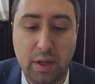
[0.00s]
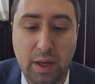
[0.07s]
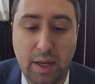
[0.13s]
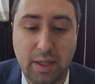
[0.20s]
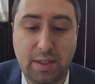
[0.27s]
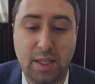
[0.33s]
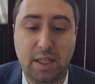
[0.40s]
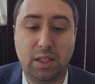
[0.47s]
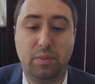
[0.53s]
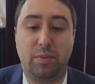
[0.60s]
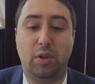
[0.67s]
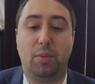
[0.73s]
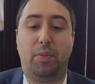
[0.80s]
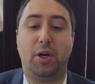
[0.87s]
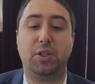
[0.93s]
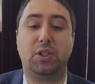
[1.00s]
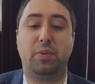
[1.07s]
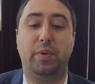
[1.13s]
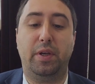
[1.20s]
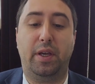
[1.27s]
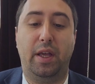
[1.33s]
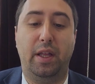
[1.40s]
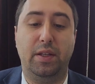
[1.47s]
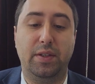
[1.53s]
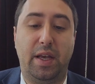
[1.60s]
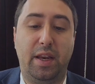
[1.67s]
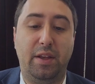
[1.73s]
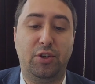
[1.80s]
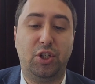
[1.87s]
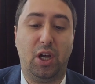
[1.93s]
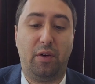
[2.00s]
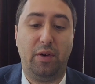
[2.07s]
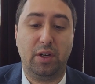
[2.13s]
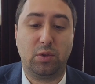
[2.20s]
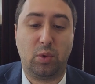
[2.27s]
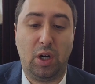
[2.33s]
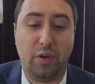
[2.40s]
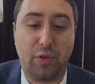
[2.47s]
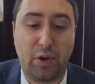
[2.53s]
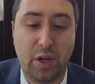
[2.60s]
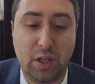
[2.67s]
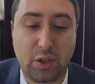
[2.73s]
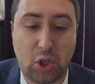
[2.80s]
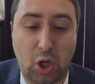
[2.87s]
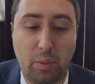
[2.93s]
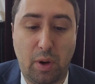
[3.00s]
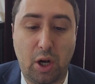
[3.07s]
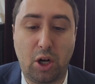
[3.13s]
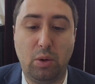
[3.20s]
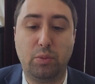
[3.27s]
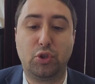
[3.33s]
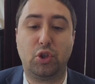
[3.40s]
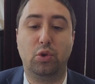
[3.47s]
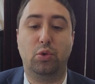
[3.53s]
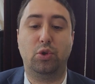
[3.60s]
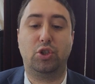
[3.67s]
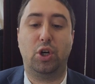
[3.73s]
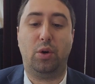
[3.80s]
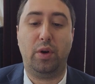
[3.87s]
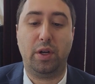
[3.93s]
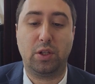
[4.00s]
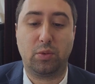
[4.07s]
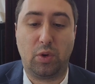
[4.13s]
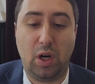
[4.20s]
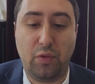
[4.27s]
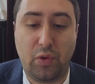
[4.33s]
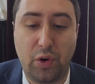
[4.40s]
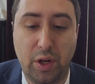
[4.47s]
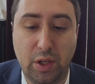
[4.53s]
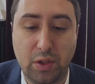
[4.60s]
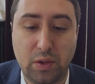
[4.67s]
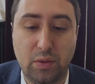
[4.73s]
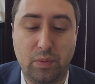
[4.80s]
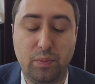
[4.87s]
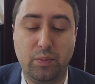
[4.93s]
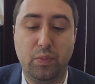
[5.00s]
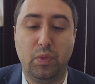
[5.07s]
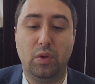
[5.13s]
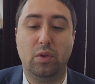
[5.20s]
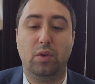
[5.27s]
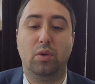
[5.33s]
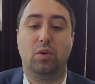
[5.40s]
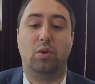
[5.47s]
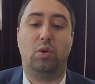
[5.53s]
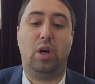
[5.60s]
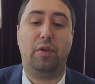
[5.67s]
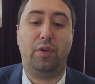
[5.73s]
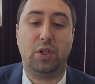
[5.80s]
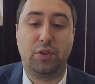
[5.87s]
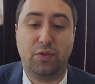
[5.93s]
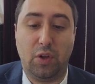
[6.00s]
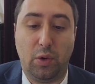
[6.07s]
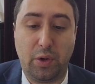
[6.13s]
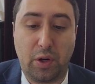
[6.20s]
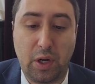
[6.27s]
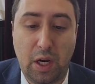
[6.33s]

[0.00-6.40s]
It says the pasuk begins any sheretz wherever it is. Kol makom shehu sheretz wherever it is, wherever it's floating.